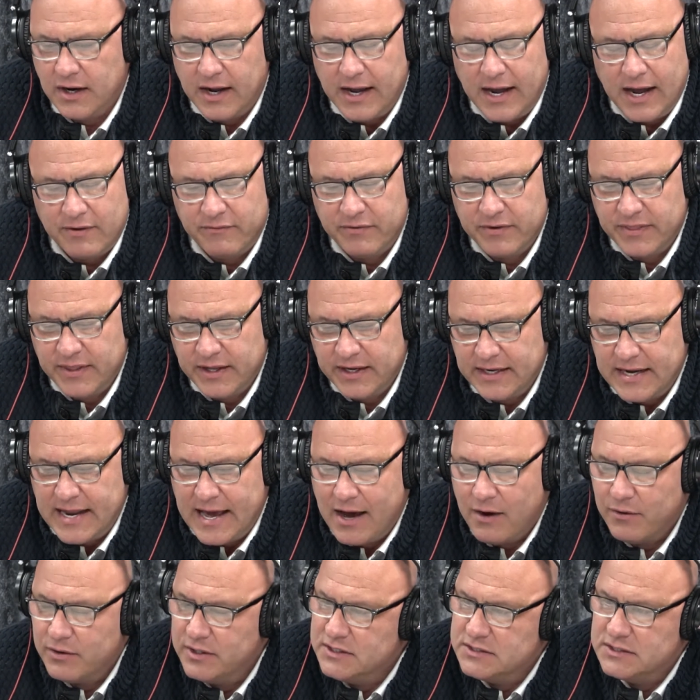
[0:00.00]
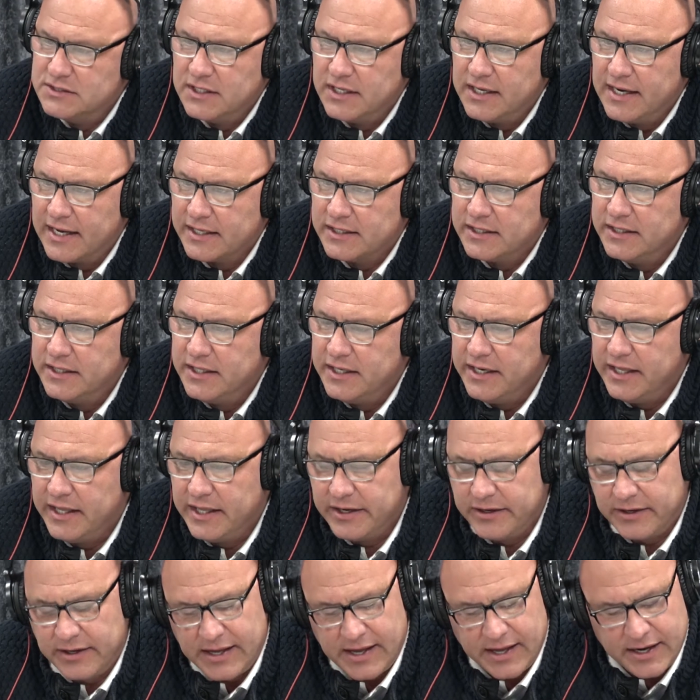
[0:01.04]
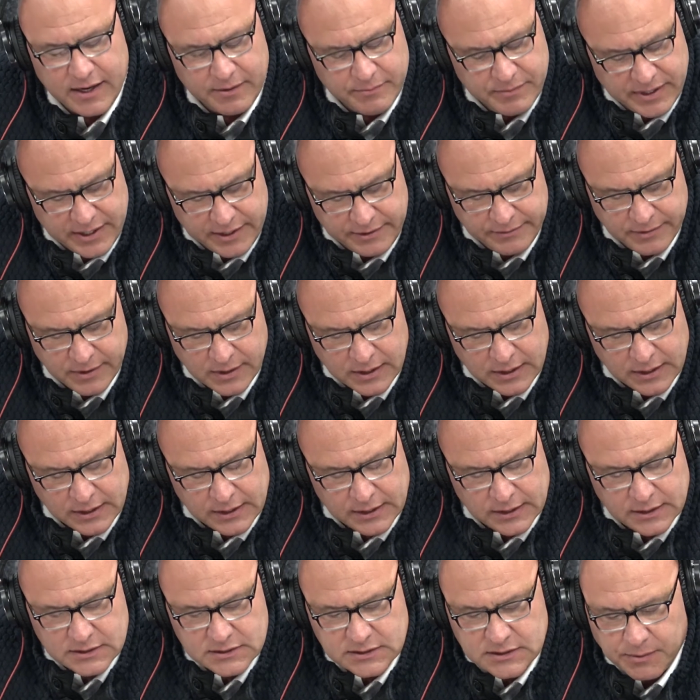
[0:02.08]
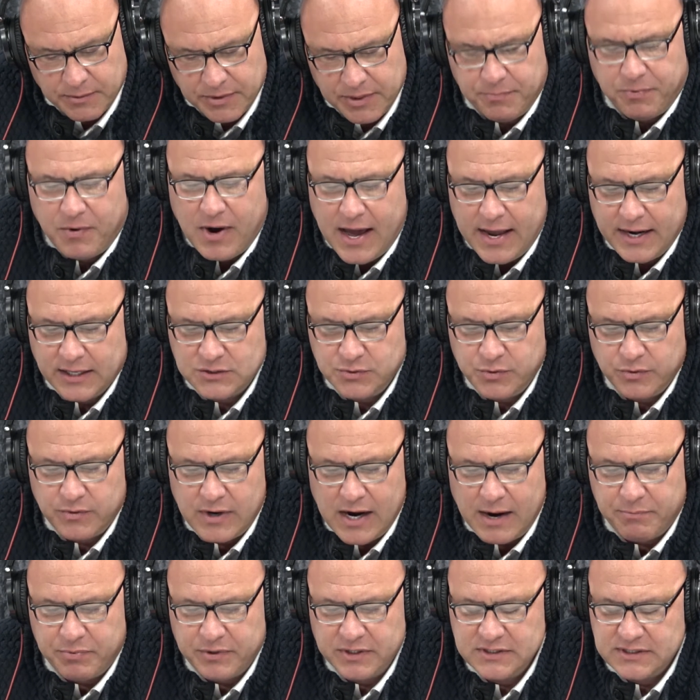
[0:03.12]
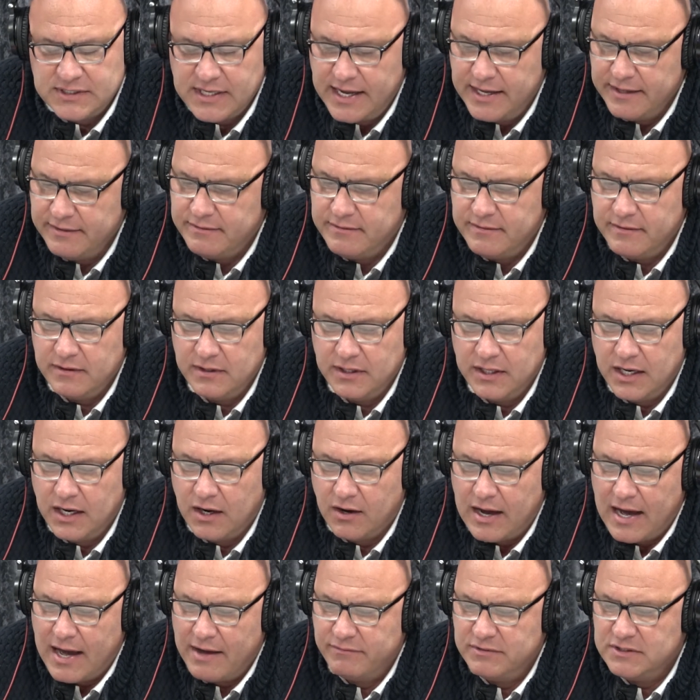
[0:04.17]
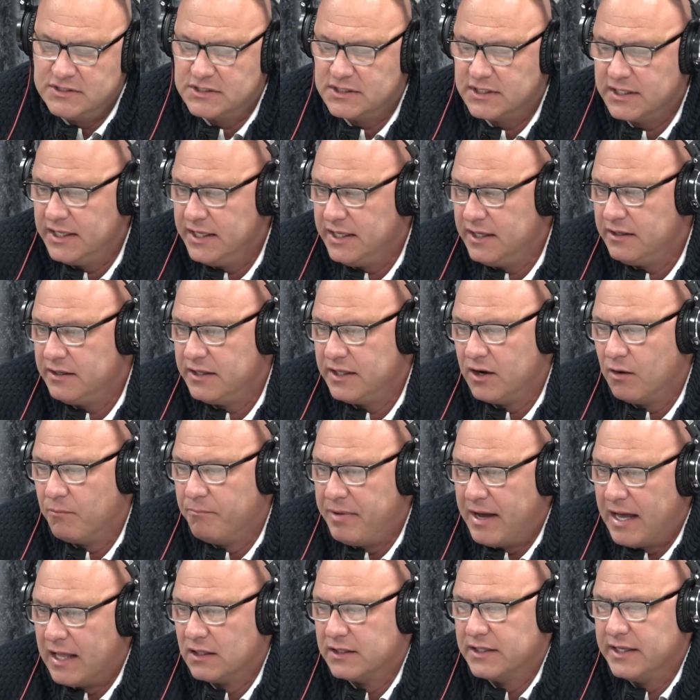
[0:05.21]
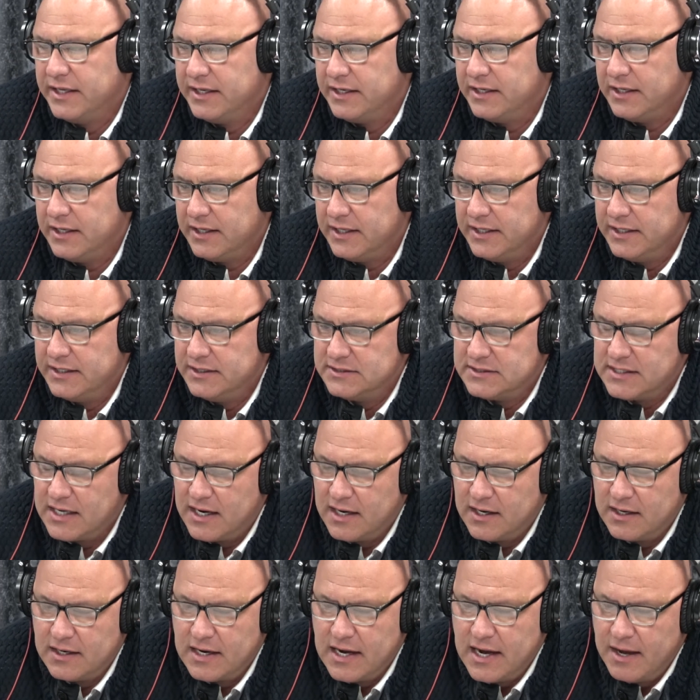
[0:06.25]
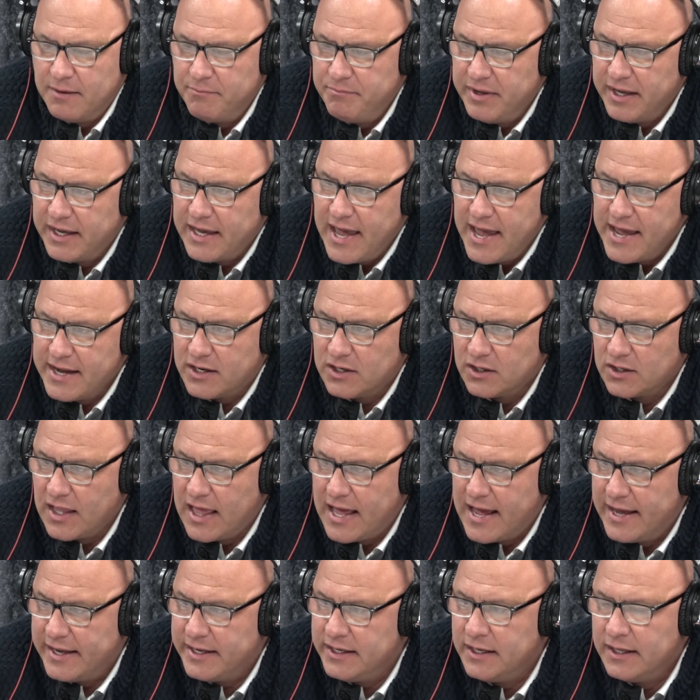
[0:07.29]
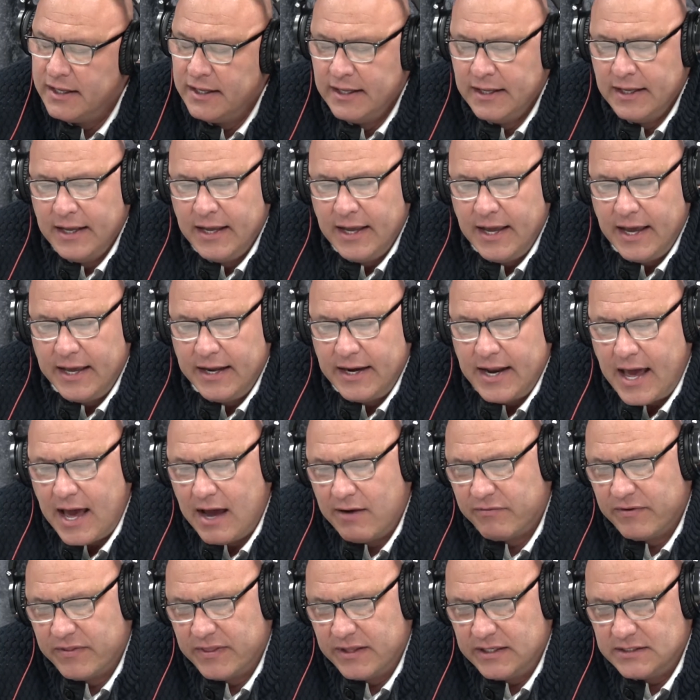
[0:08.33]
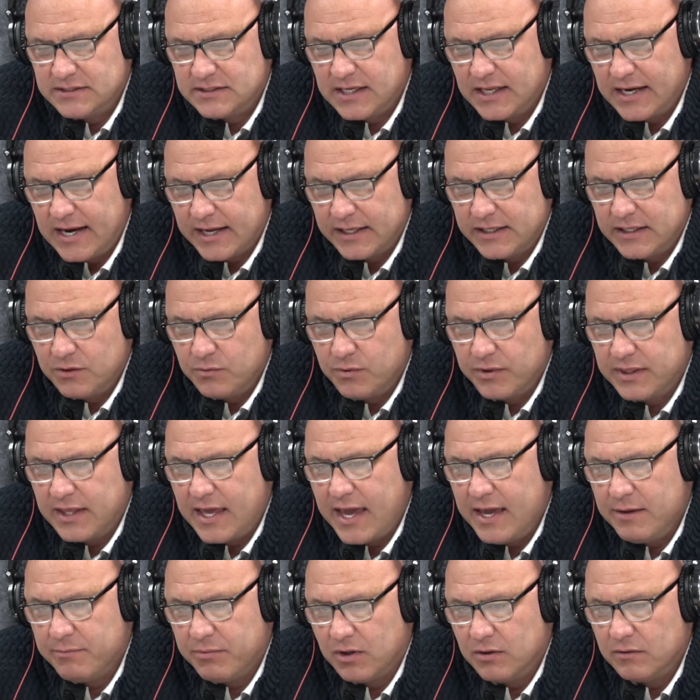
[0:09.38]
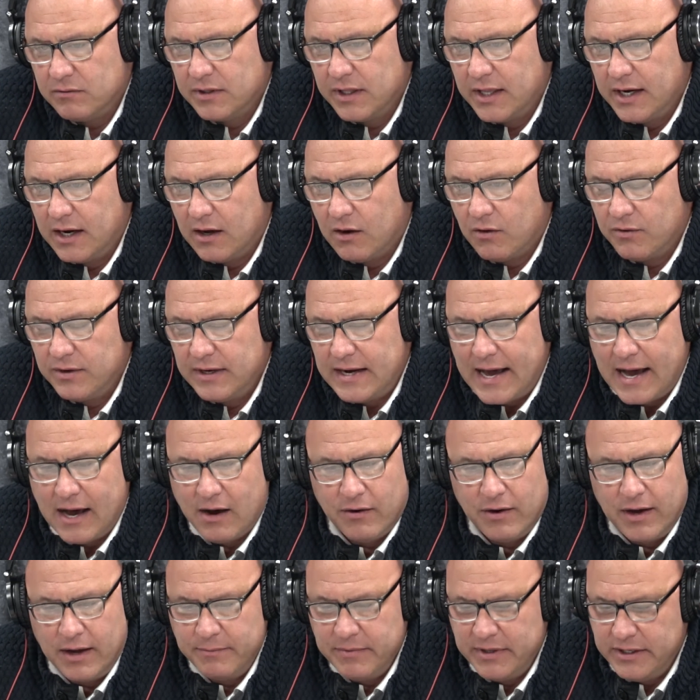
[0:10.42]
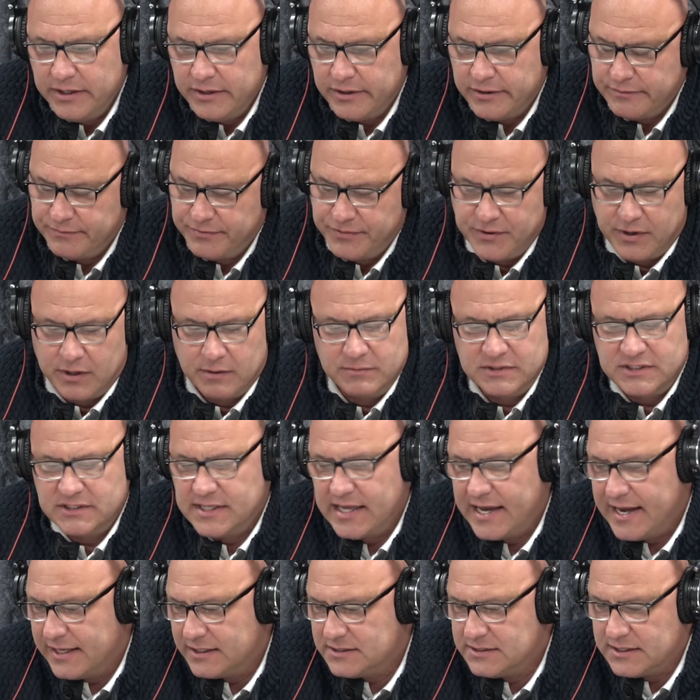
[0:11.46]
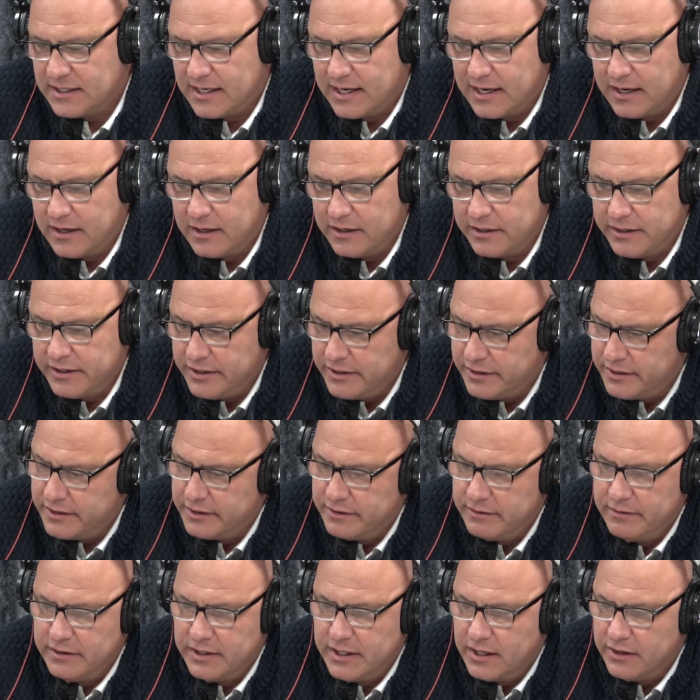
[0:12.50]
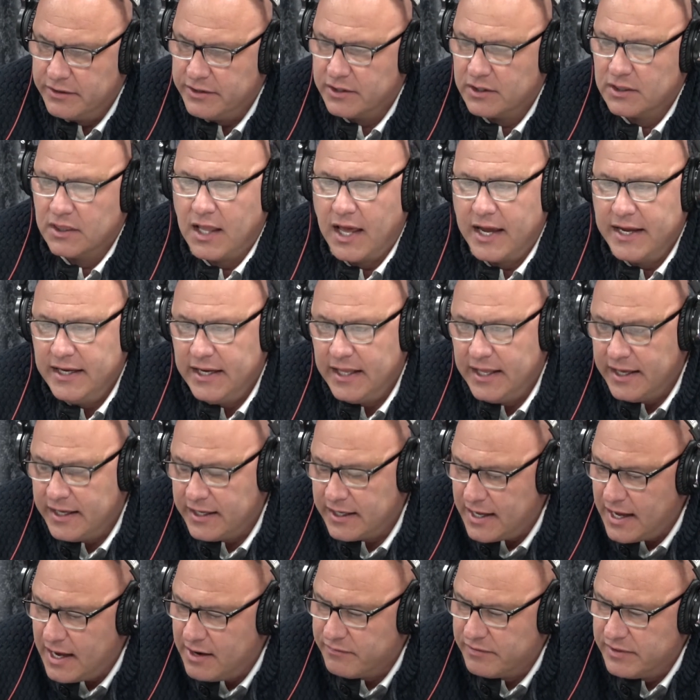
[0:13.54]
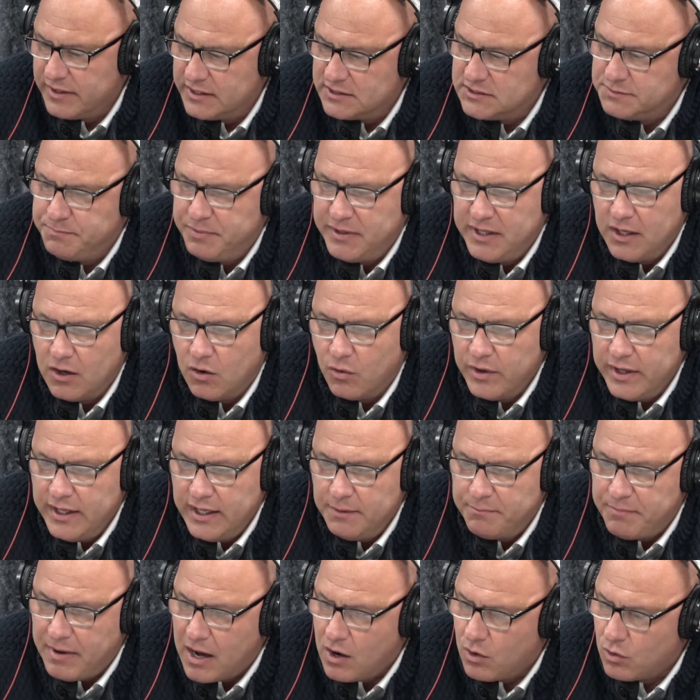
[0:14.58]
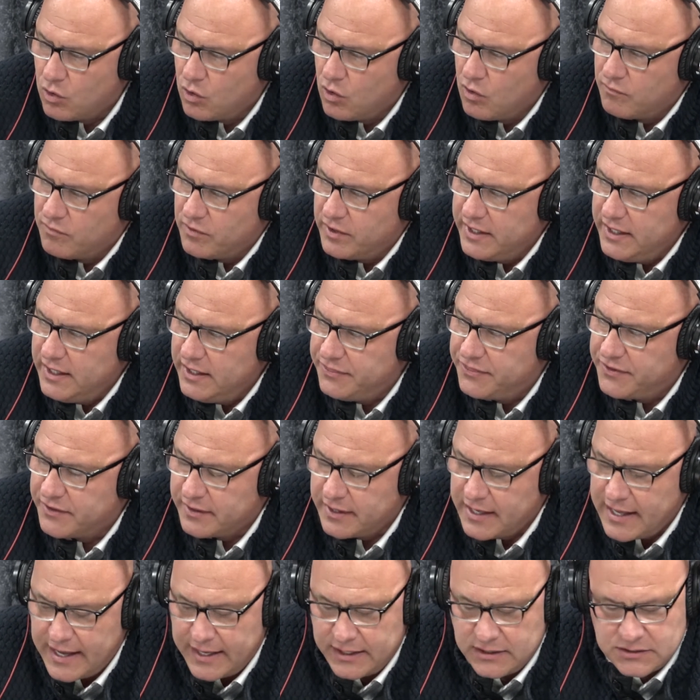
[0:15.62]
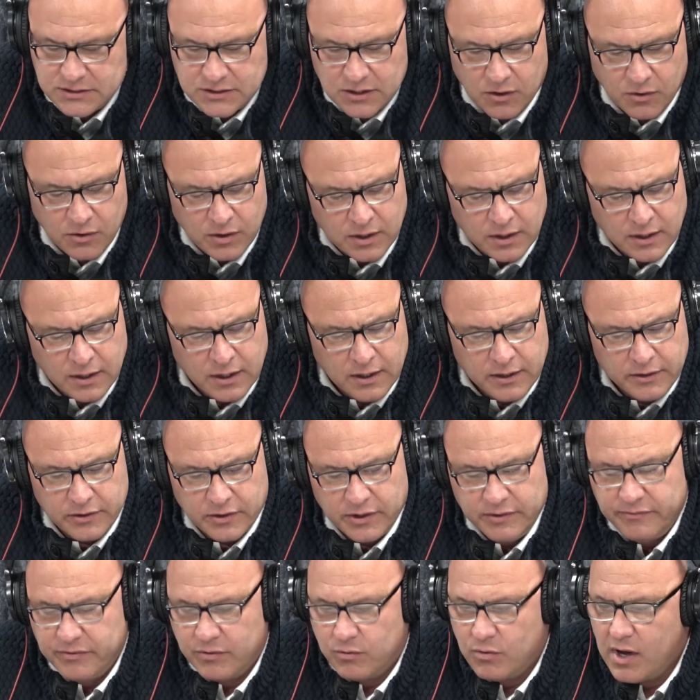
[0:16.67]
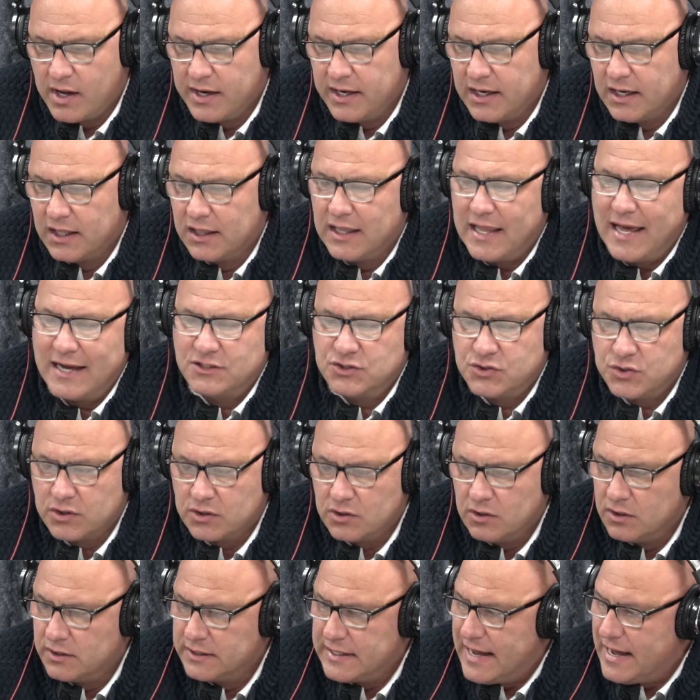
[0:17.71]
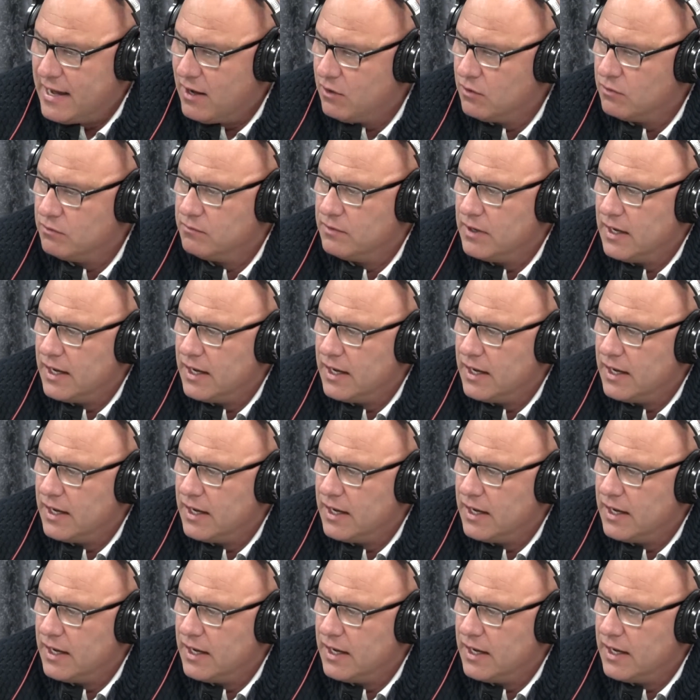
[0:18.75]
Everything now is connected to the internet. I mean, some of the products we represent, obviously, Belden is our big anchor line, and everything is connected with cable. Now, I mean, your thermostats are your lighting, everything's PoE, power over Ethernet. So they're even running electrical now.